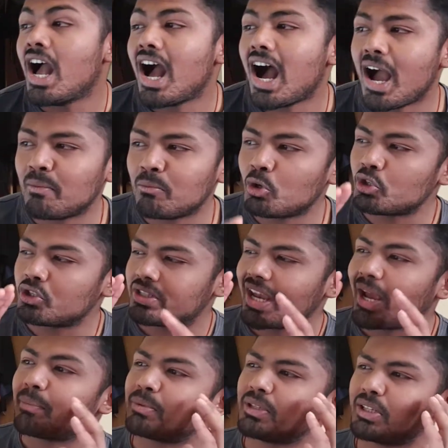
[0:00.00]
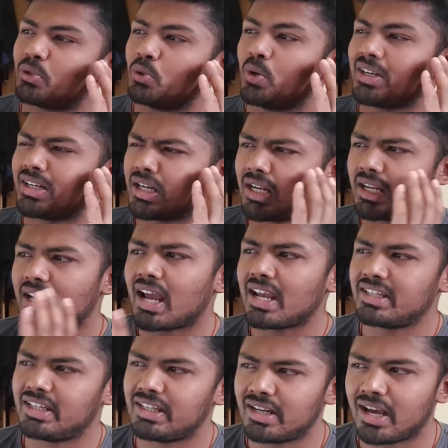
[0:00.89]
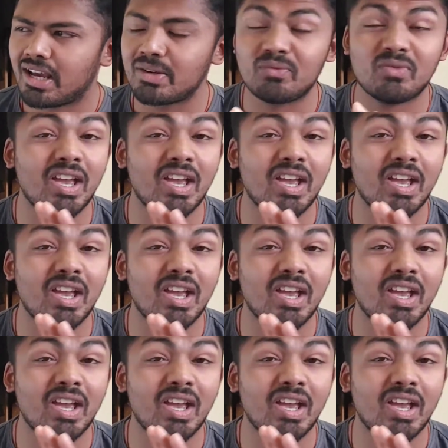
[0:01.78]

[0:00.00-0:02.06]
I'm on chapter 299.